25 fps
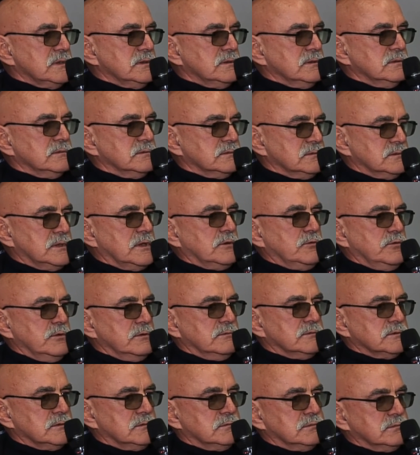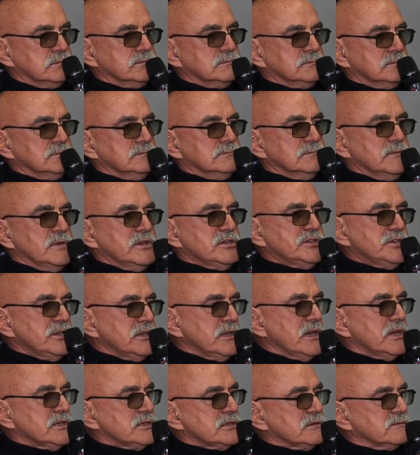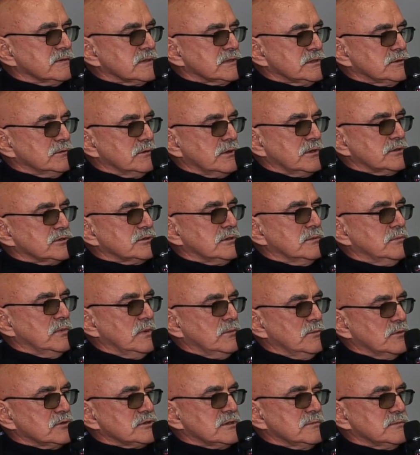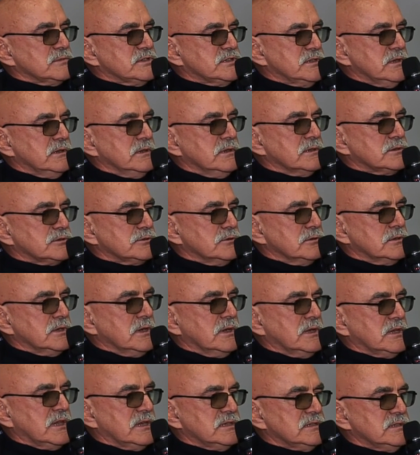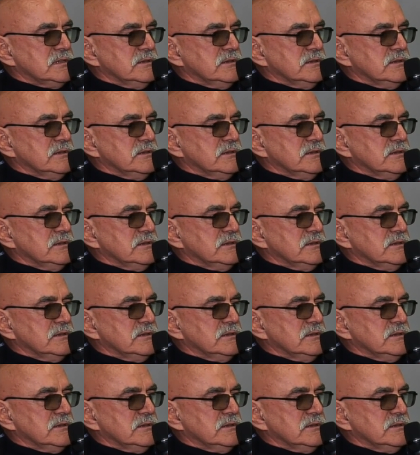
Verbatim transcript: a bit, as if something new was